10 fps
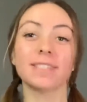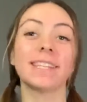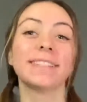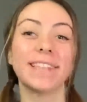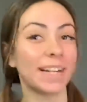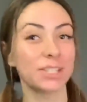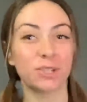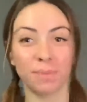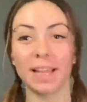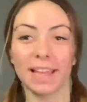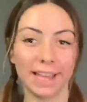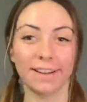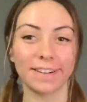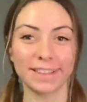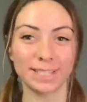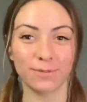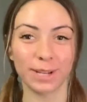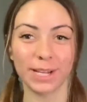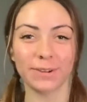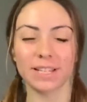to touch my hair in this
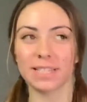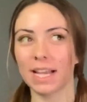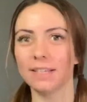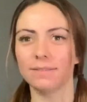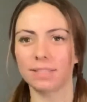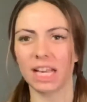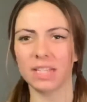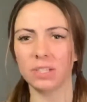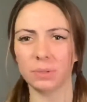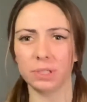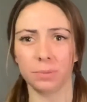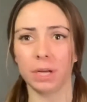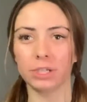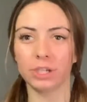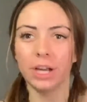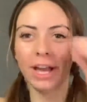video because I kind of do it too much